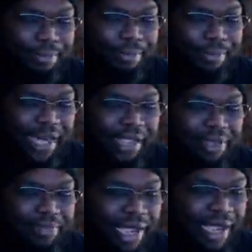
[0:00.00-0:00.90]
Daniel
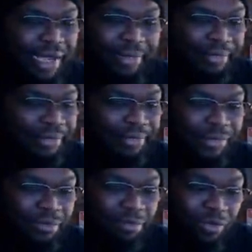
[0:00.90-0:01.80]
Bryan,
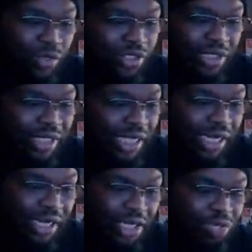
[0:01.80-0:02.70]
once
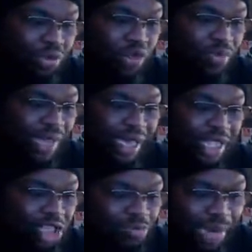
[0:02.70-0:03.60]
again, is proving that
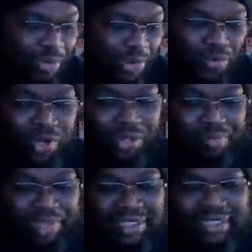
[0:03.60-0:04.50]
he's probably one of the
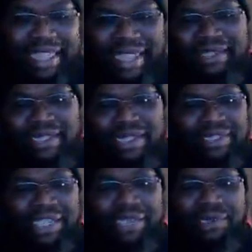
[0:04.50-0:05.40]
best
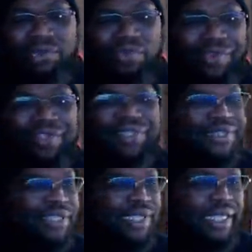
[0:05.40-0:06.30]
technical
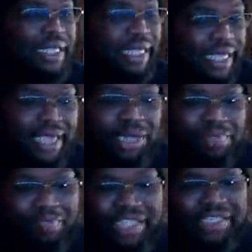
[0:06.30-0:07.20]
wrestlers in the
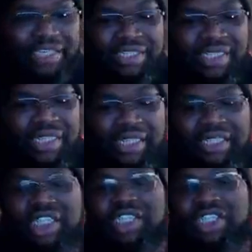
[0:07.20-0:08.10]
business,
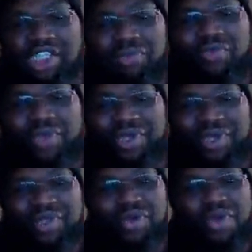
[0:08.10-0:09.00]
since someone
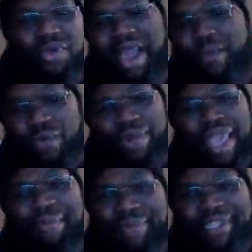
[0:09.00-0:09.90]
who I will
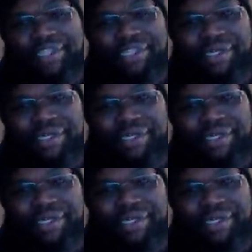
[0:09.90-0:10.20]
not mention,